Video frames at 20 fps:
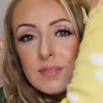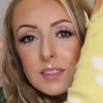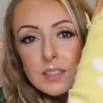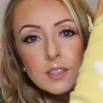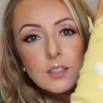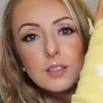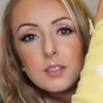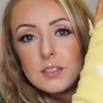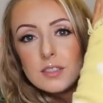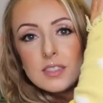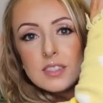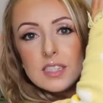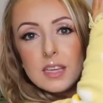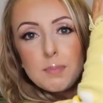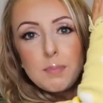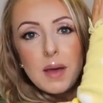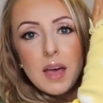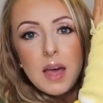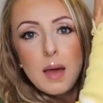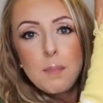little
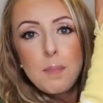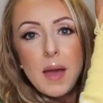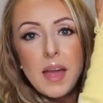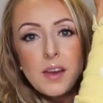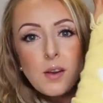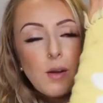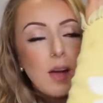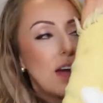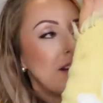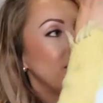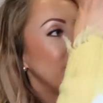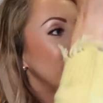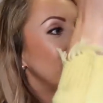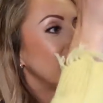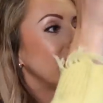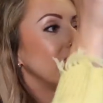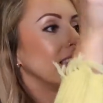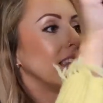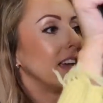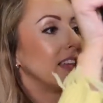zip up. I don't have
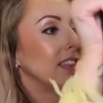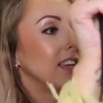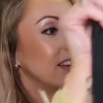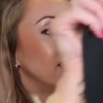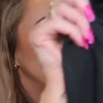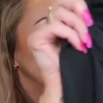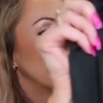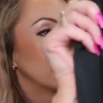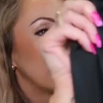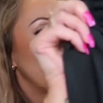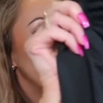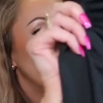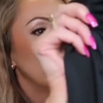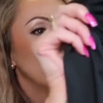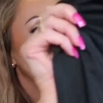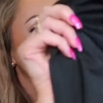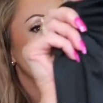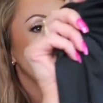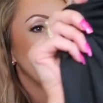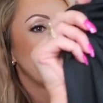anything like that. It's kind
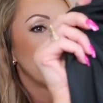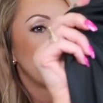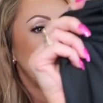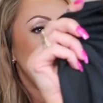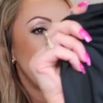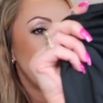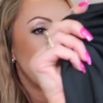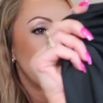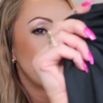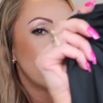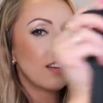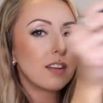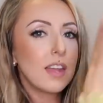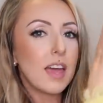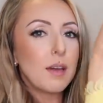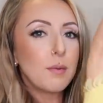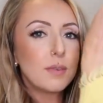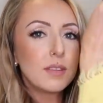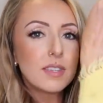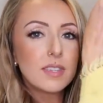of thin,
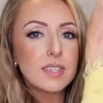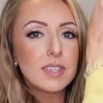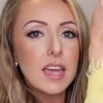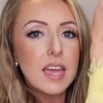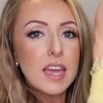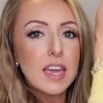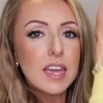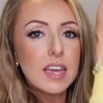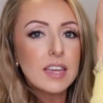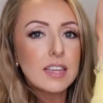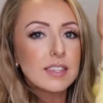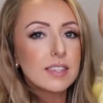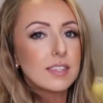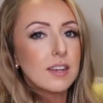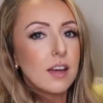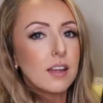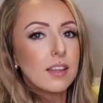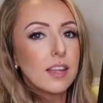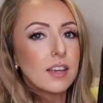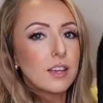I would say. It's
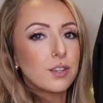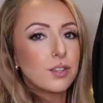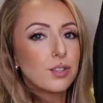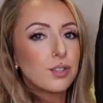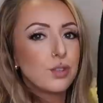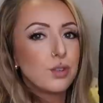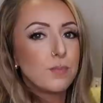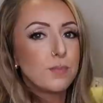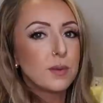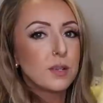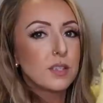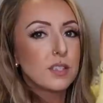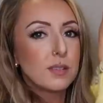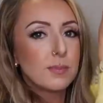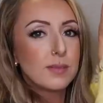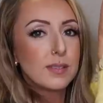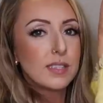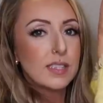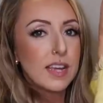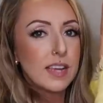not like a super
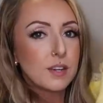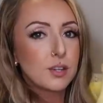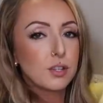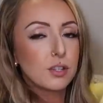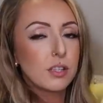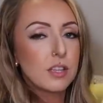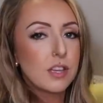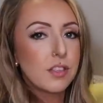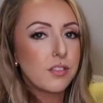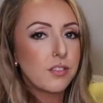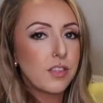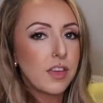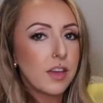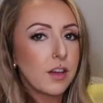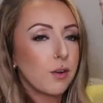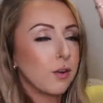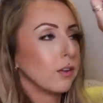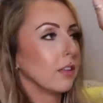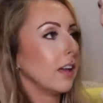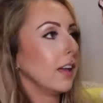substantially thick